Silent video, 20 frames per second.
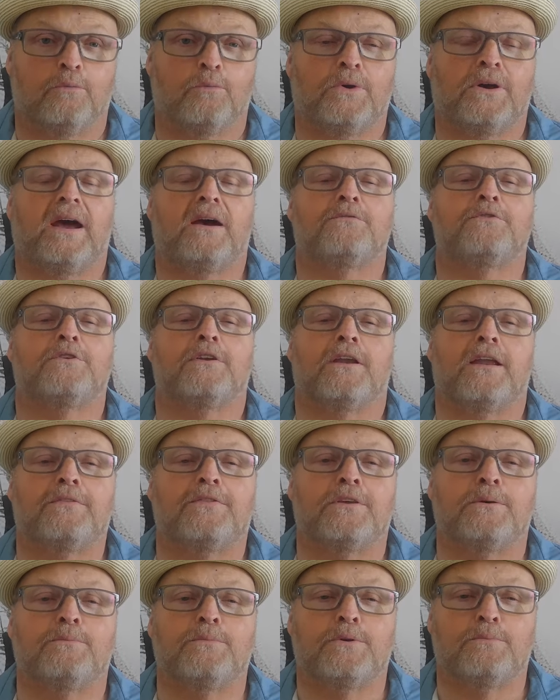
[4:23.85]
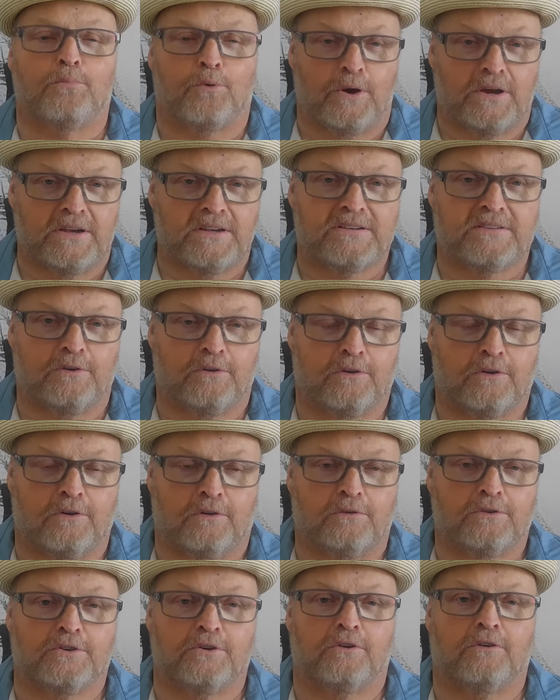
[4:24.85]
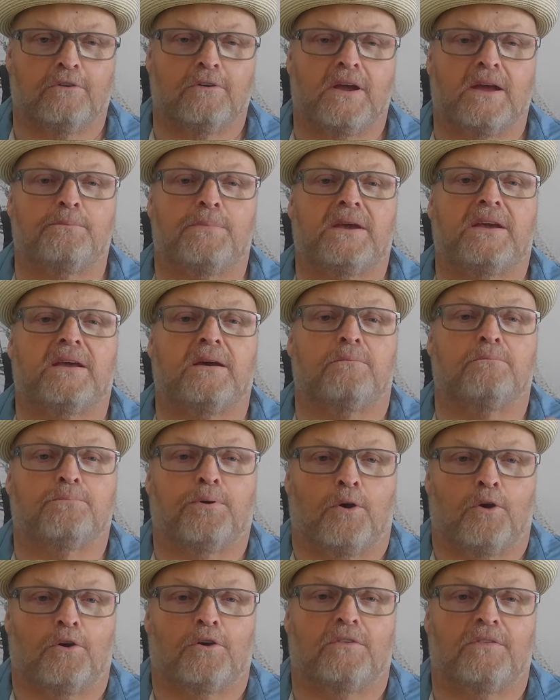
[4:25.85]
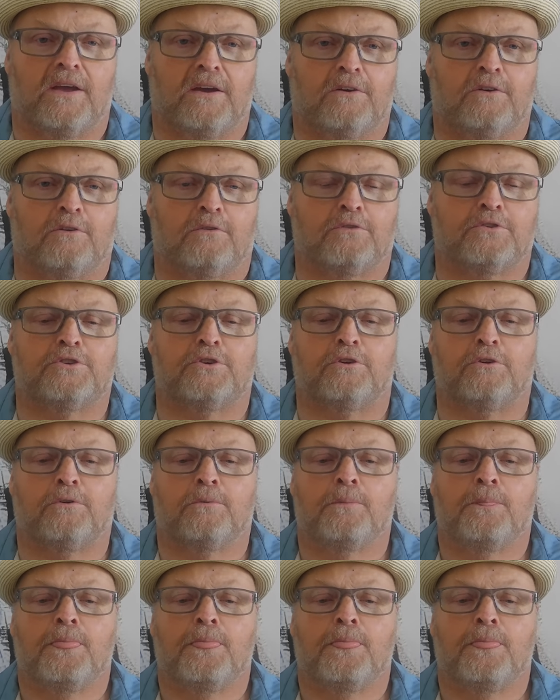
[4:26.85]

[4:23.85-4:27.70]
We have to let them embrace their culture and become part of that culture.